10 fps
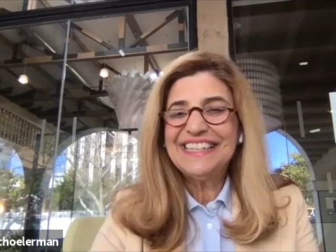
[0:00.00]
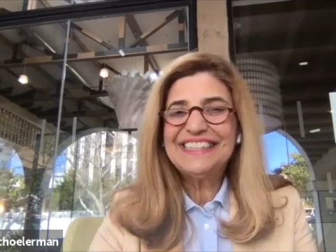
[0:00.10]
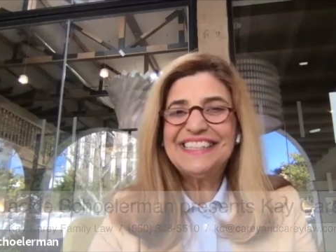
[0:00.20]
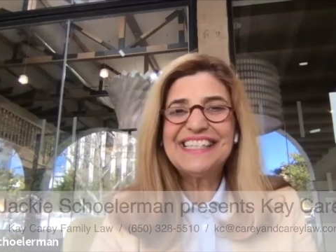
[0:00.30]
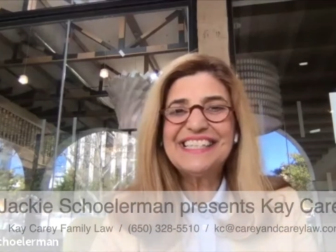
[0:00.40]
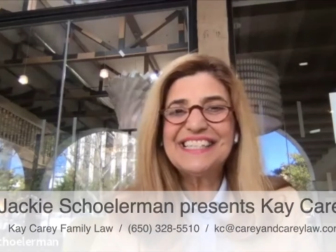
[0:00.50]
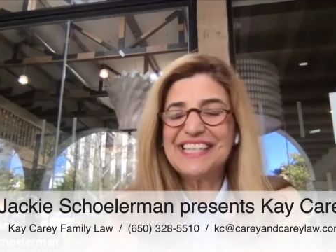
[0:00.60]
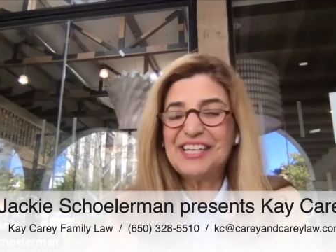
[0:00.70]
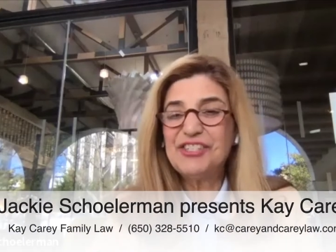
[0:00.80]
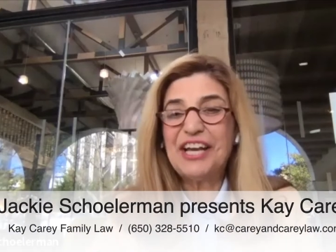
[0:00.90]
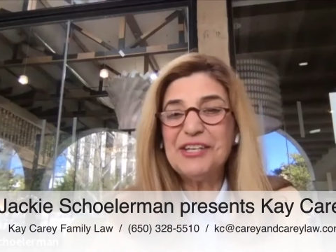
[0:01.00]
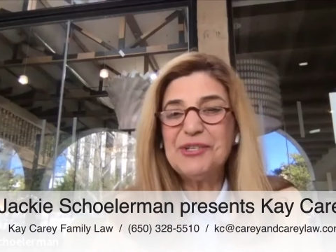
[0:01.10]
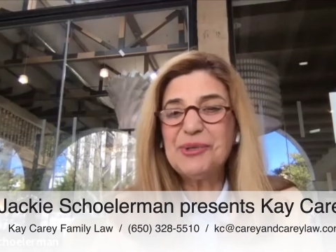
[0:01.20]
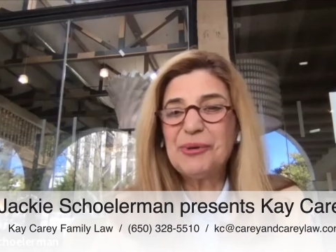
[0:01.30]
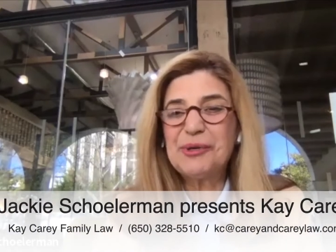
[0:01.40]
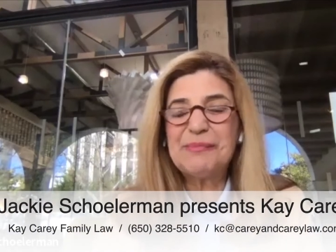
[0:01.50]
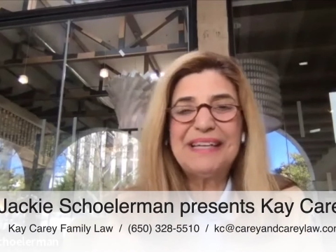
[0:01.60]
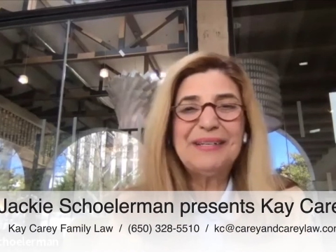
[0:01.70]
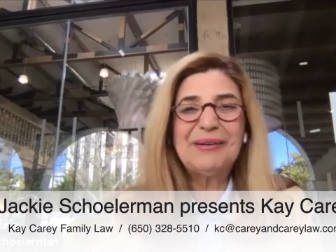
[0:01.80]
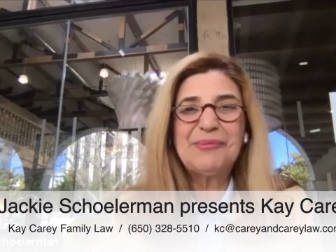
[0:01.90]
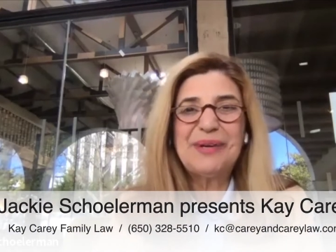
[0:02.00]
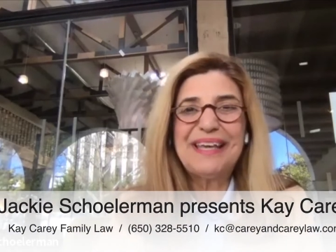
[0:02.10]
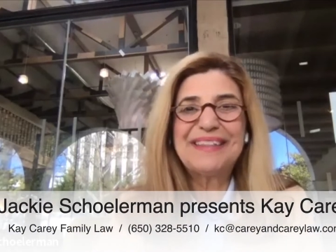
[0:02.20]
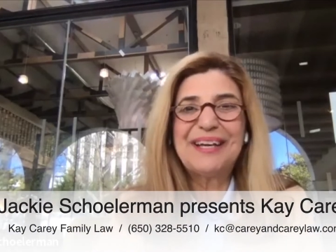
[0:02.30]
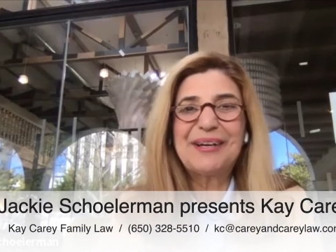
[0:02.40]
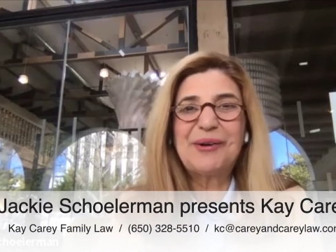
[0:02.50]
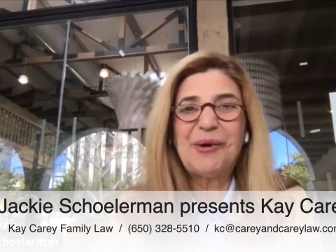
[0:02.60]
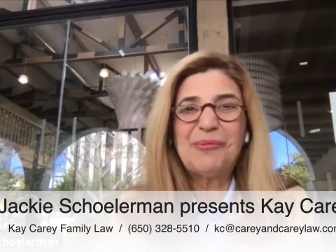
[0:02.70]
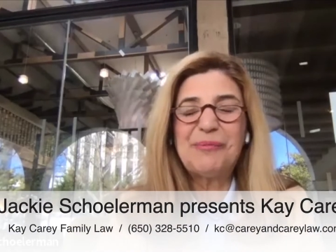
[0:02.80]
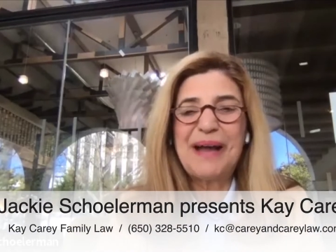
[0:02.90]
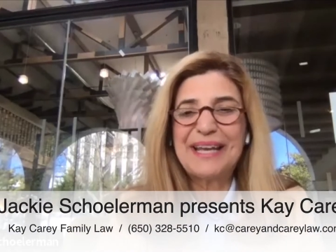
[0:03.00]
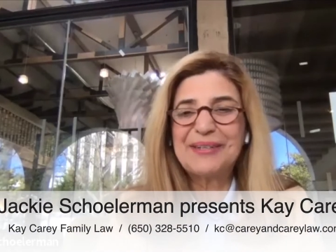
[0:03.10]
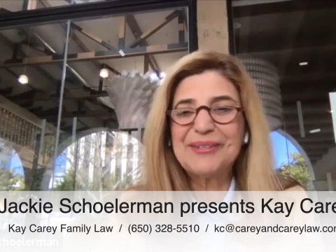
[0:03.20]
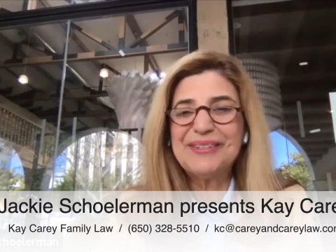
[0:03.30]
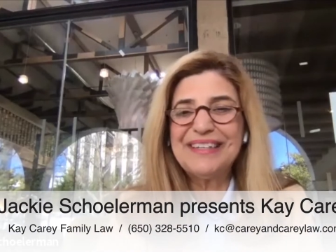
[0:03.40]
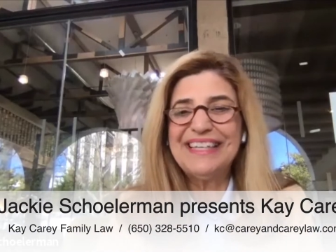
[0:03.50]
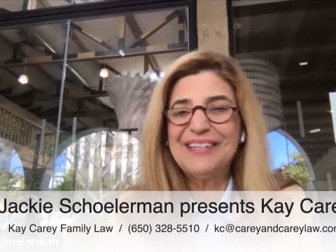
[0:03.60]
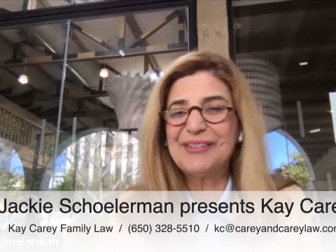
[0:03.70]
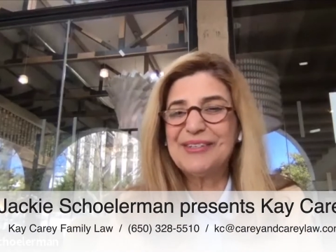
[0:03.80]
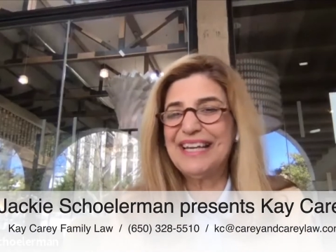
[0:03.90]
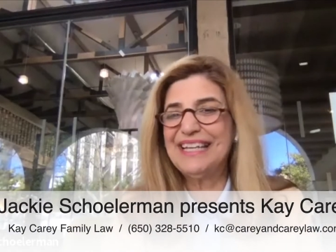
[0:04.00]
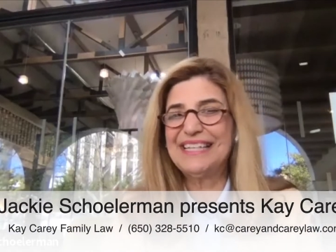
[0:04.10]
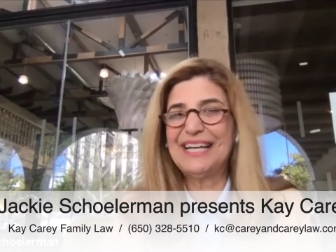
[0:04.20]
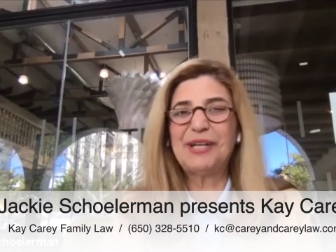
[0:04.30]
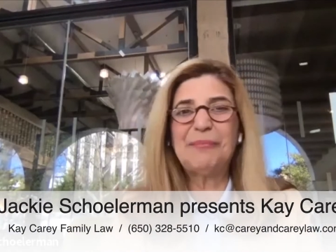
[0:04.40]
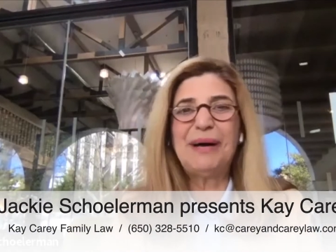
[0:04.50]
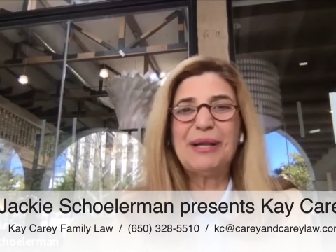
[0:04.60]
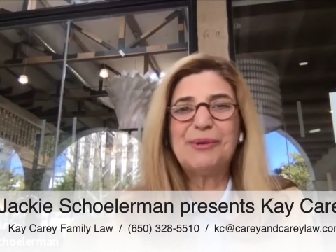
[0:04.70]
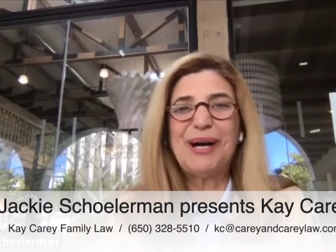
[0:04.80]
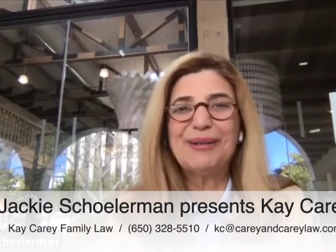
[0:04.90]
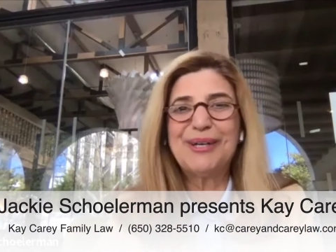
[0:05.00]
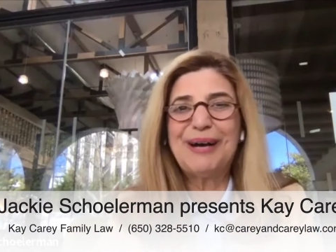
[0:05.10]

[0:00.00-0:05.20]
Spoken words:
This is Jackie Schollerman with Coldwell Banker here in downtown Palo Alto.